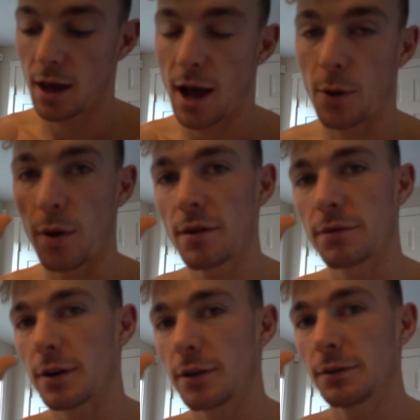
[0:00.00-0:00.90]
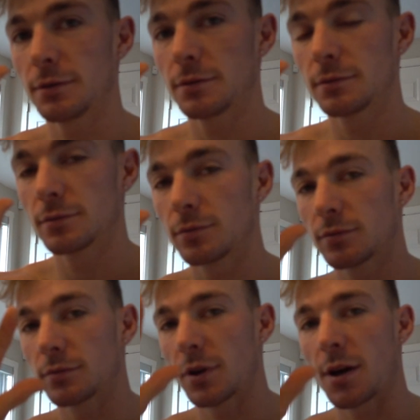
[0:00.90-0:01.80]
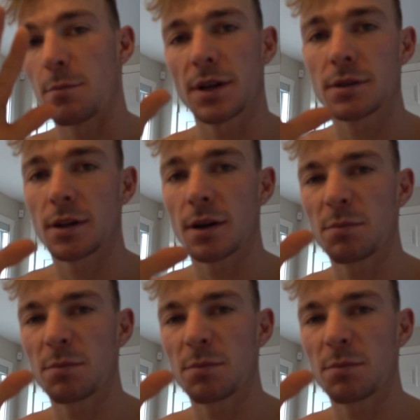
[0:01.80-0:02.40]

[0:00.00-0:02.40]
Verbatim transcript: However, I mixed it